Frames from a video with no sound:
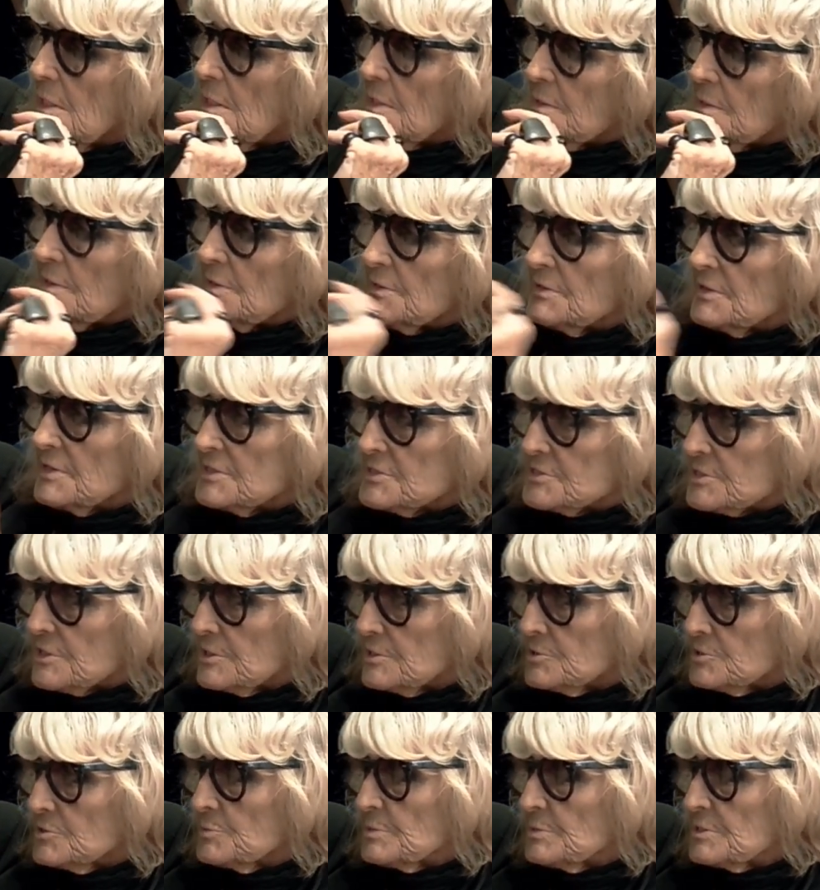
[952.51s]
Then there's
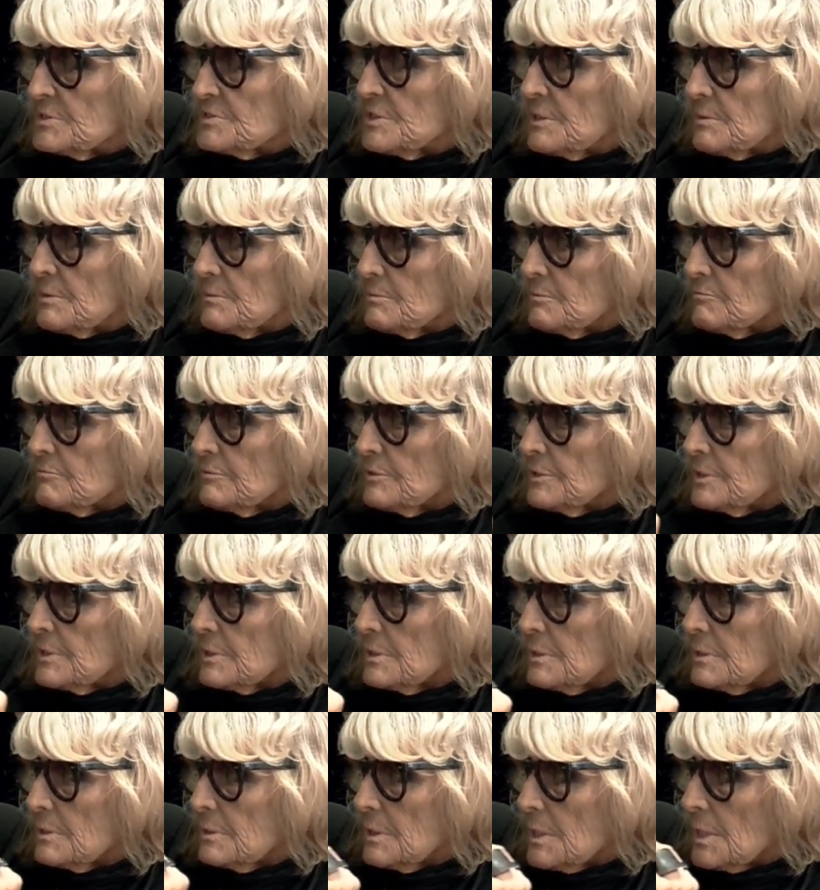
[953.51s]
going to be some
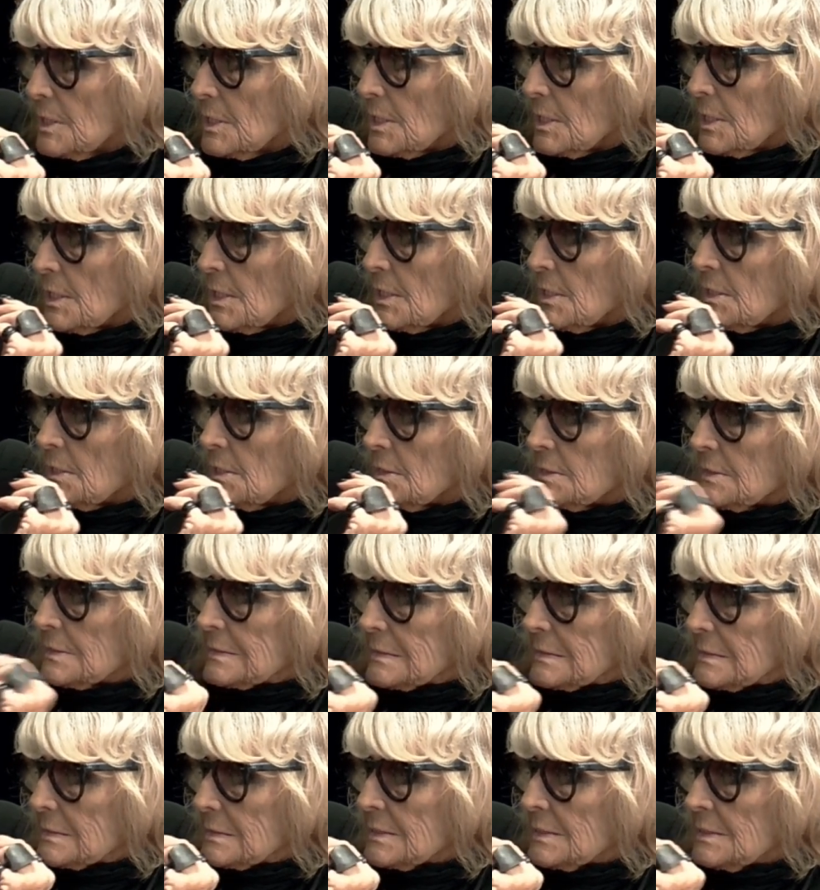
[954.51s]
little
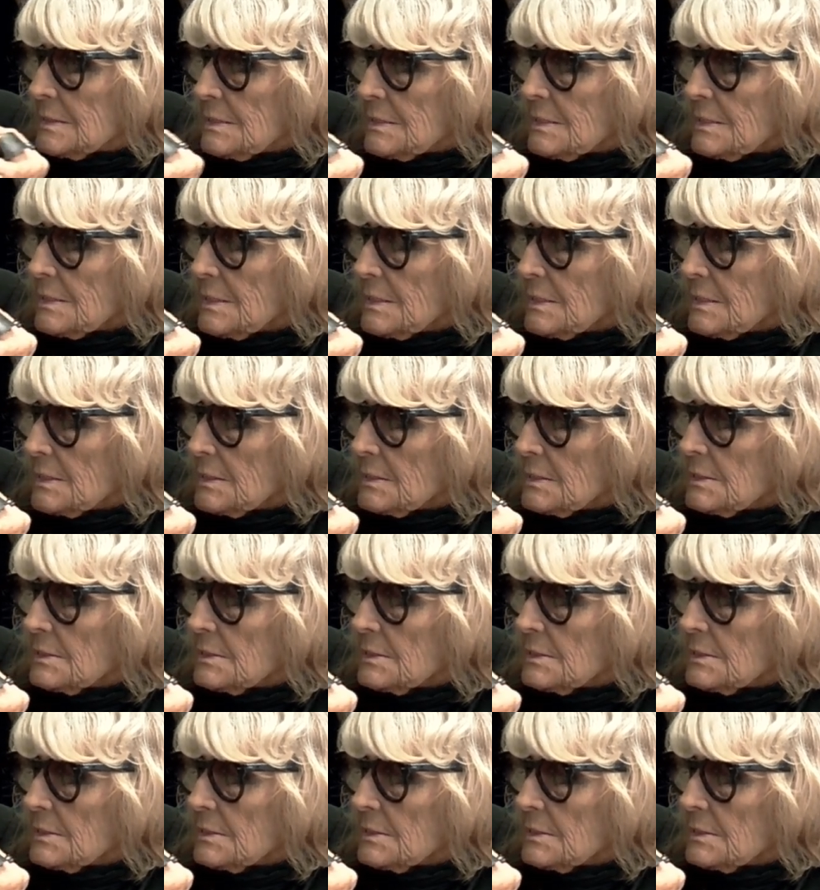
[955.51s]
guy